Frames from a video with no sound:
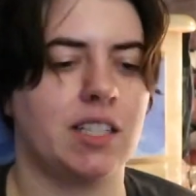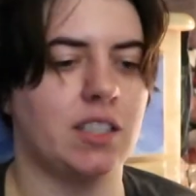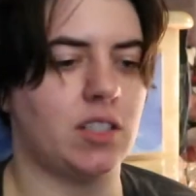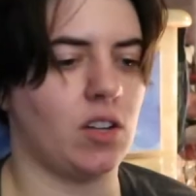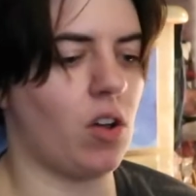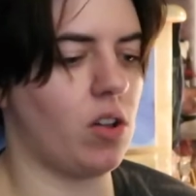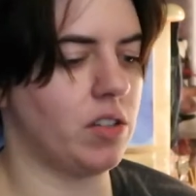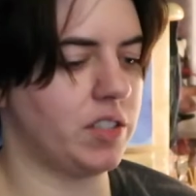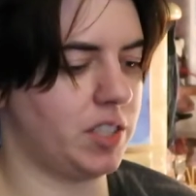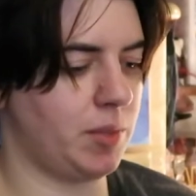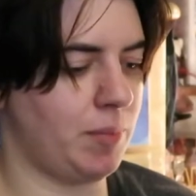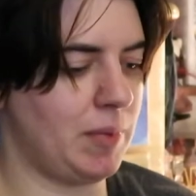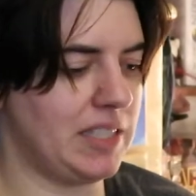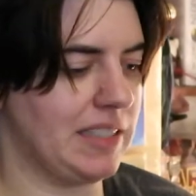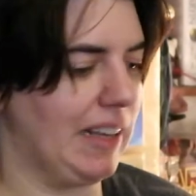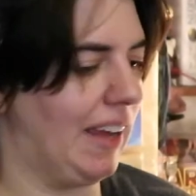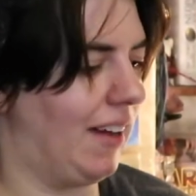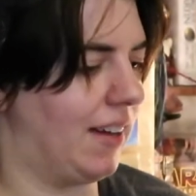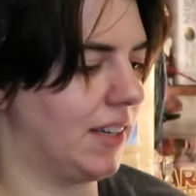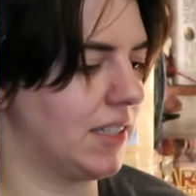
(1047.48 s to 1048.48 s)
it all to be
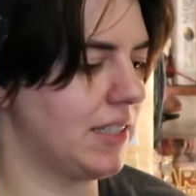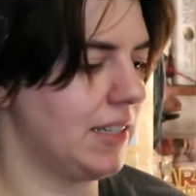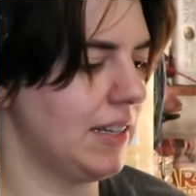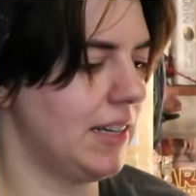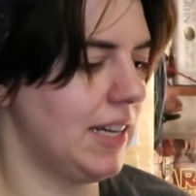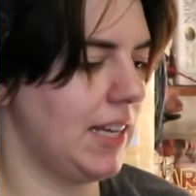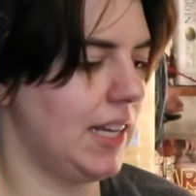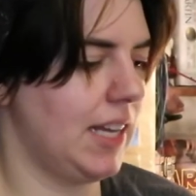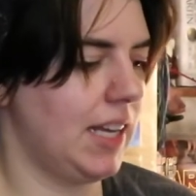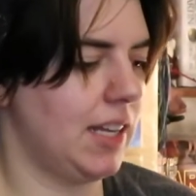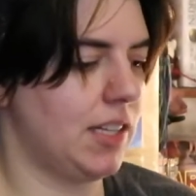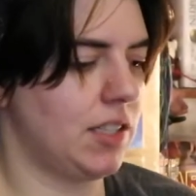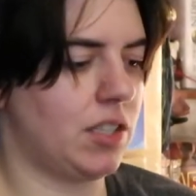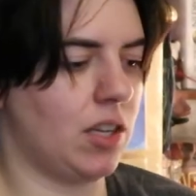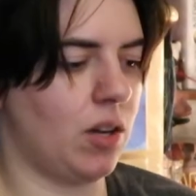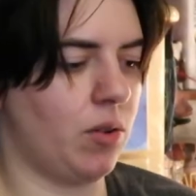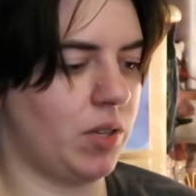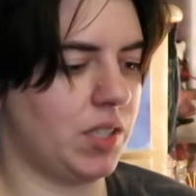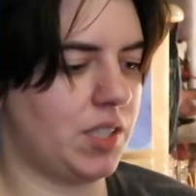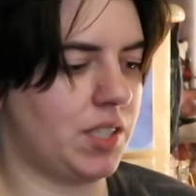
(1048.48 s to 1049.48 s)
socks.
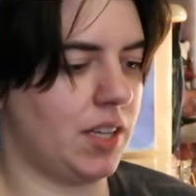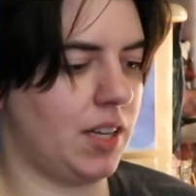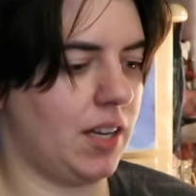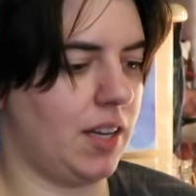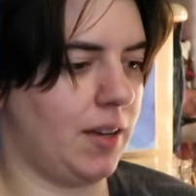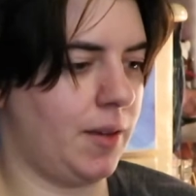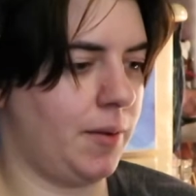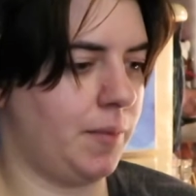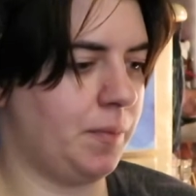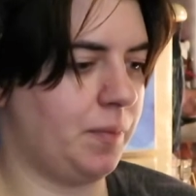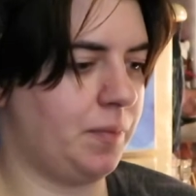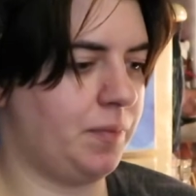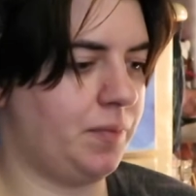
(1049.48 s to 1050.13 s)
So it's a,